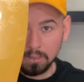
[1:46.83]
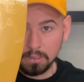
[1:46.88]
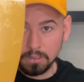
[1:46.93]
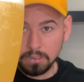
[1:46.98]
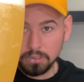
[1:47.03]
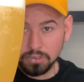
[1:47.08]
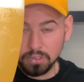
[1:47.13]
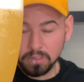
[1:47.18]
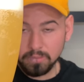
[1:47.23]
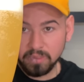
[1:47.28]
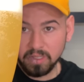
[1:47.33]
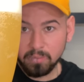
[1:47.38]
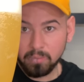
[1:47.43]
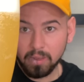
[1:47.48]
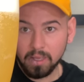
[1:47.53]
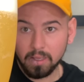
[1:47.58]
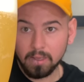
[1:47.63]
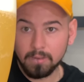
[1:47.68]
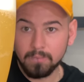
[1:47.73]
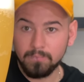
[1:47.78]
extremely
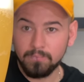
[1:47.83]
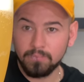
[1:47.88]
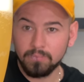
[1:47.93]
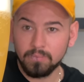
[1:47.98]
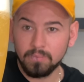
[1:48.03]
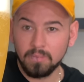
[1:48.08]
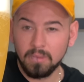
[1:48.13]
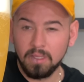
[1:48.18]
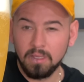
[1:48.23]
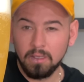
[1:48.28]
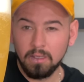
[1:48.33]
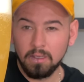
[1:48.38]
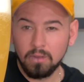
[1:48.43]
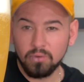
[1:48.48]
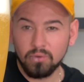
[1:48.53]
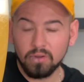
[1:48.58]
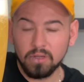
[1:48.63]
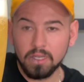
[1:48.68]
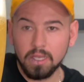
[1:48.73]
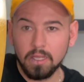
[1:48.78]
pale.
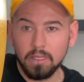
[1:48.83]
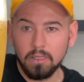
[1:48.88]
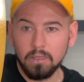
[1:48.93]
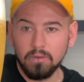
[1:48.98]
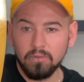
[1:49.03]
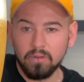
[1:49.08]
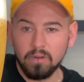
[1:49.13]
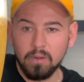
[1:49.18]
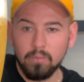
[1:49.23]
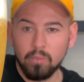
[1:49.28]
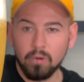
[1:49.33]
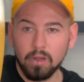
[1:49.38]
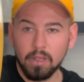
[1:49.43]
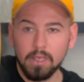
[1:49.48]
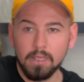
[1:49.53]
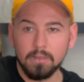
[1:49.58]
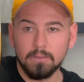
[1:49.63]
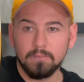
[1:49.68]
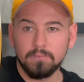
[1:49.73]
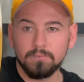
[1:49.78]
Very yellow, very
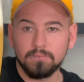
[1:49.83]
bright.